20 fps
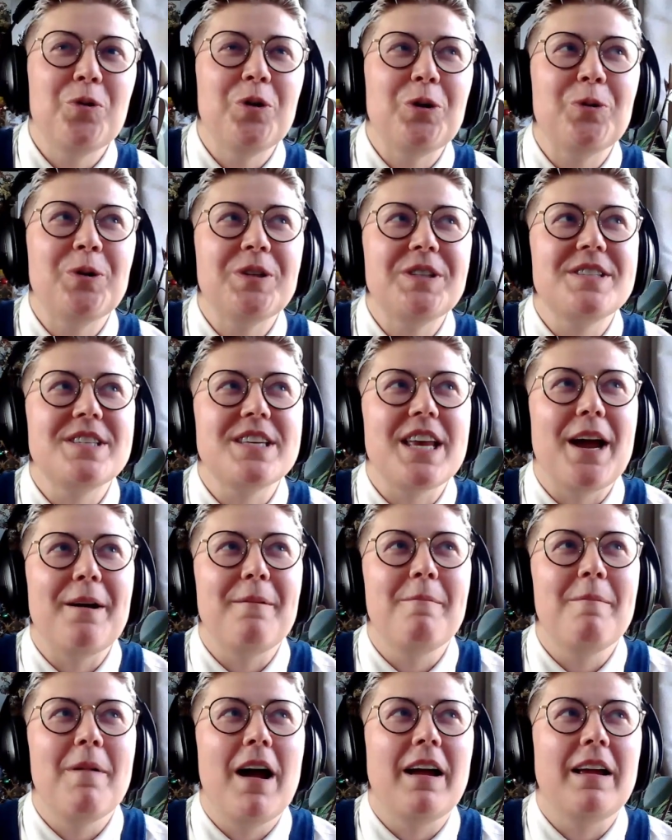it was
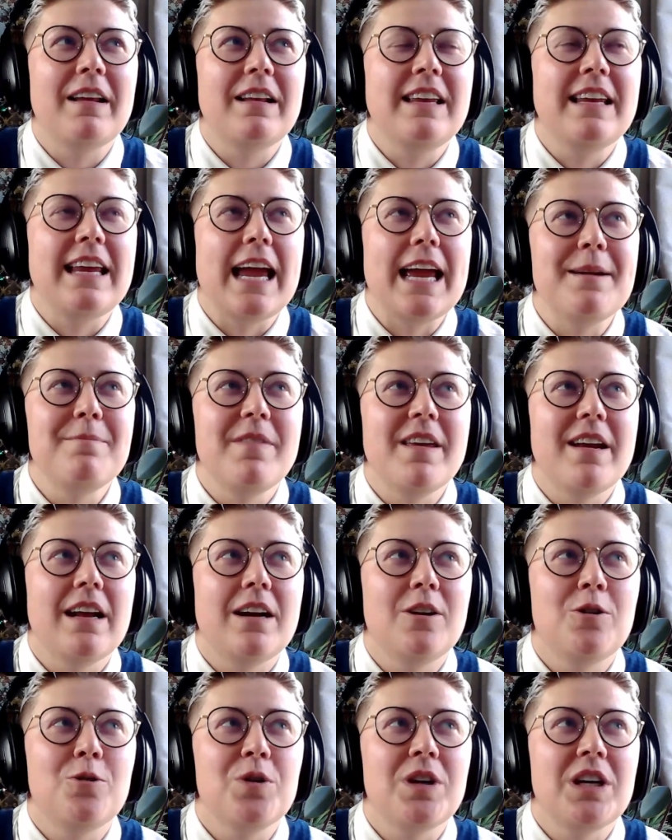a game that
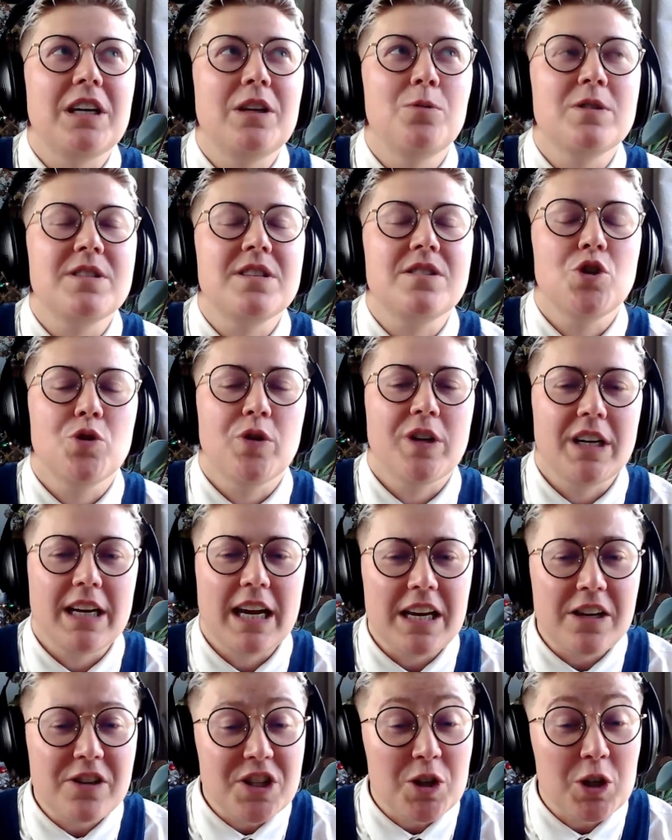Uncle Ken was enjoying.
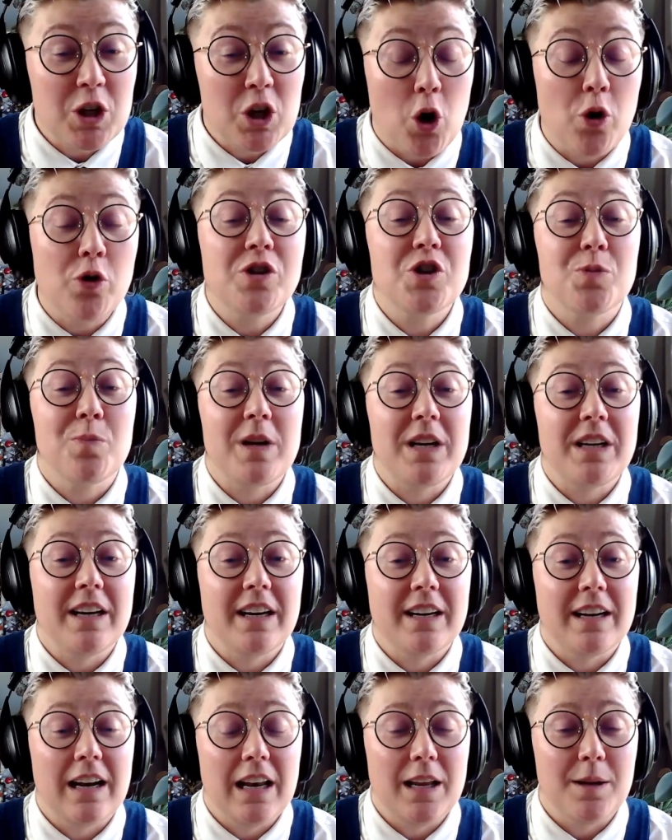He used to coach me
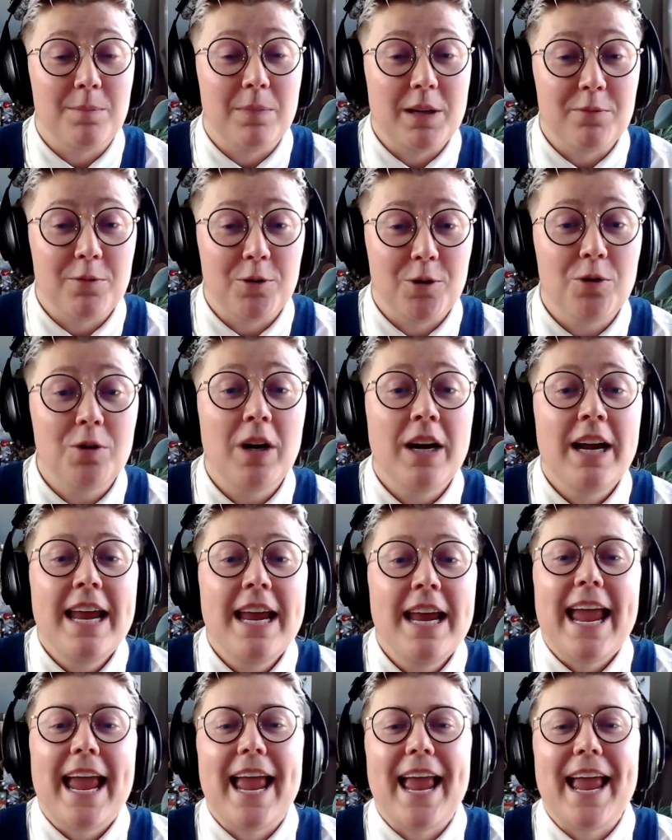at club level,
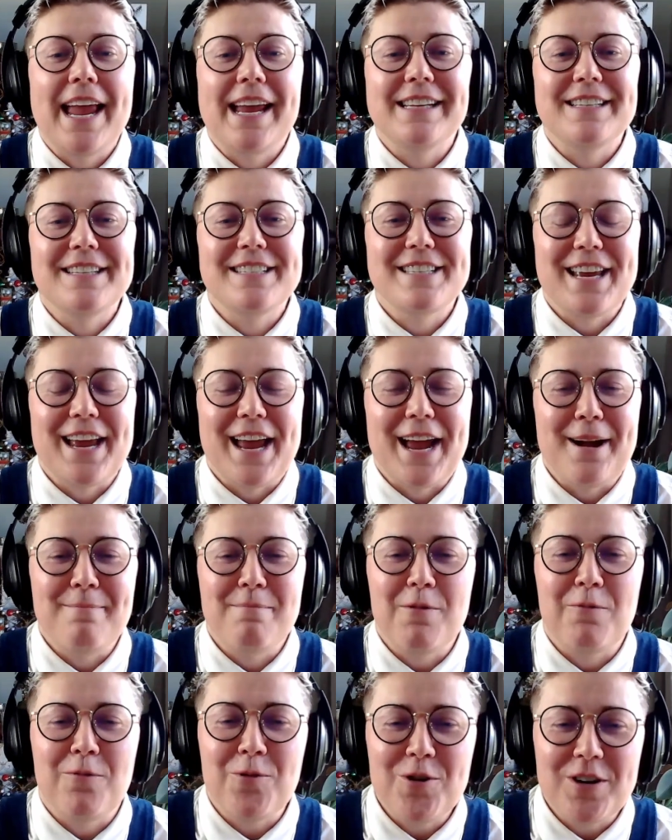and
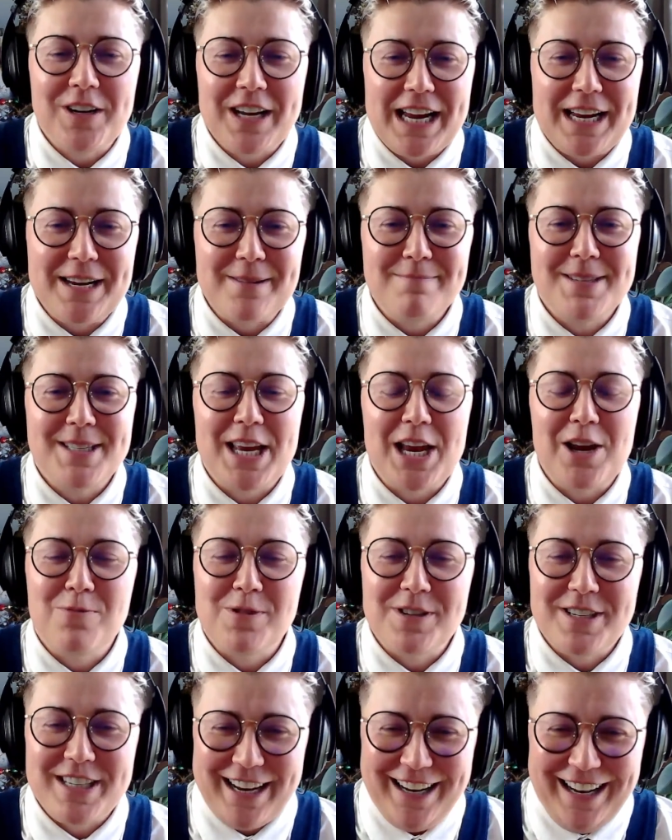before games, he
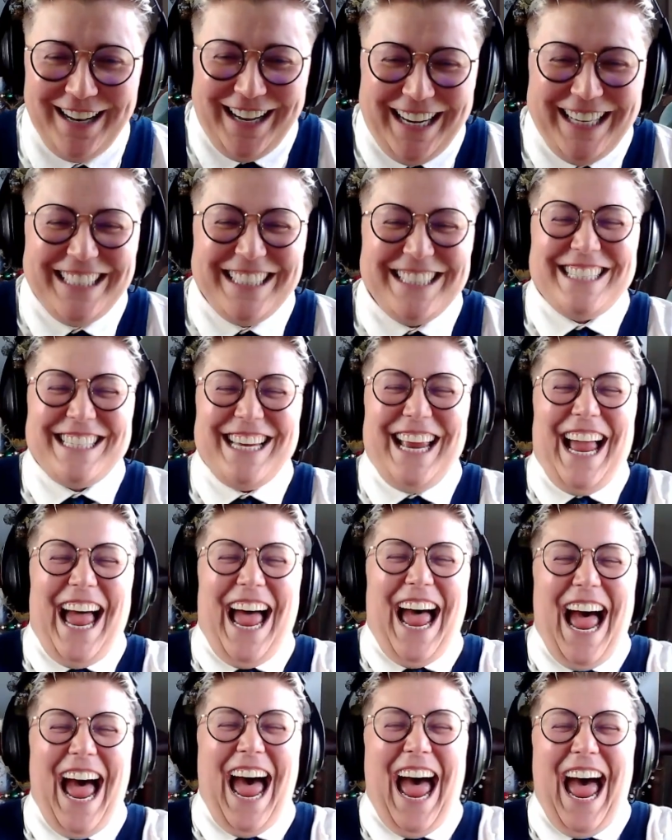would tell us
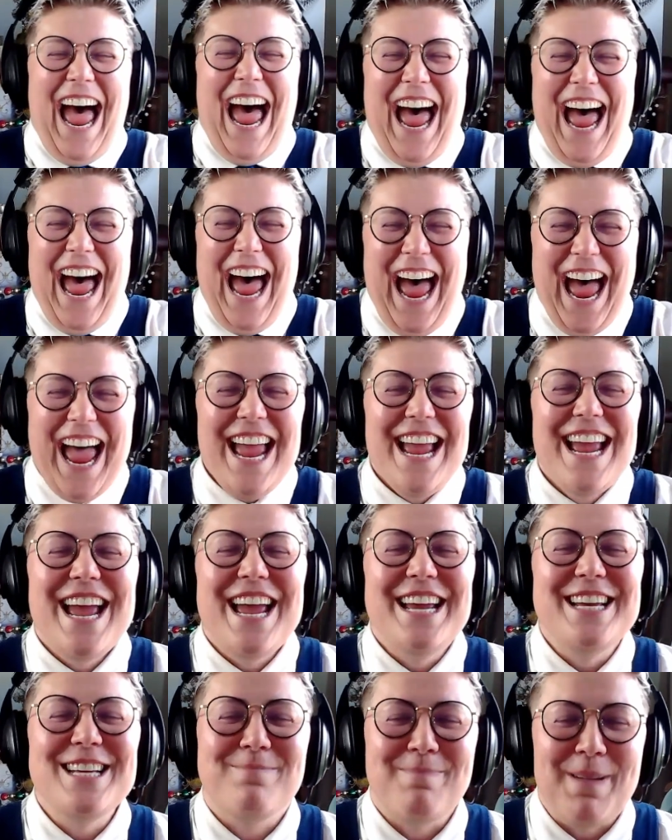
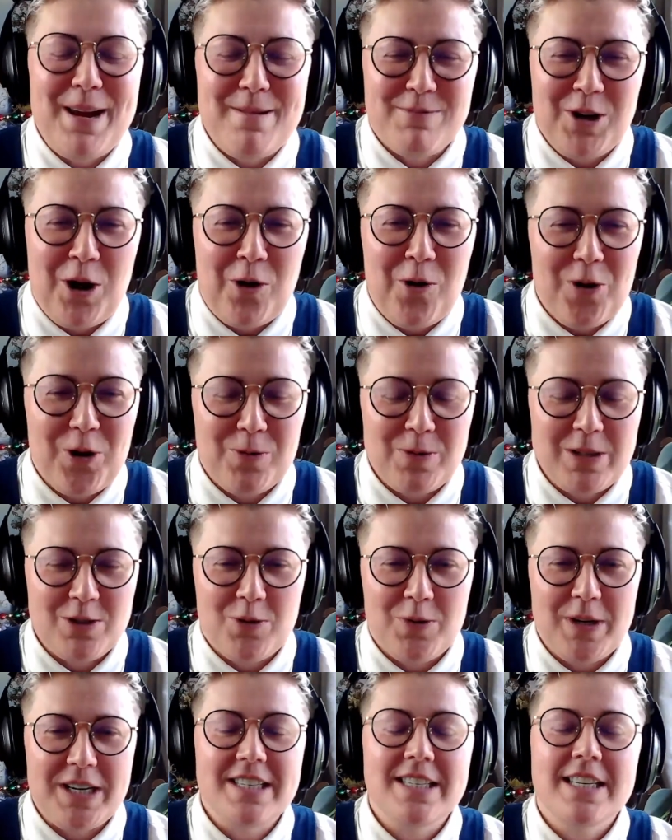his pep talk was
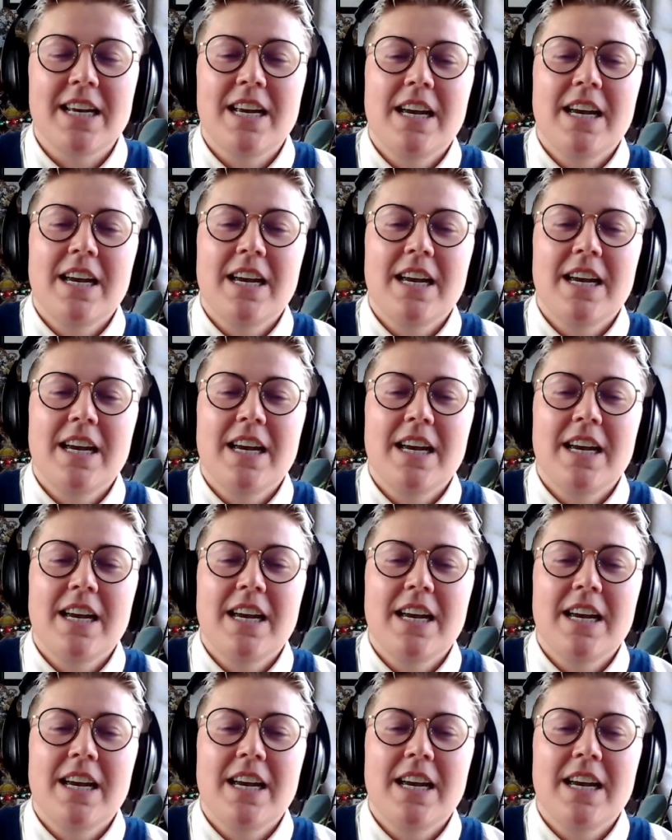always,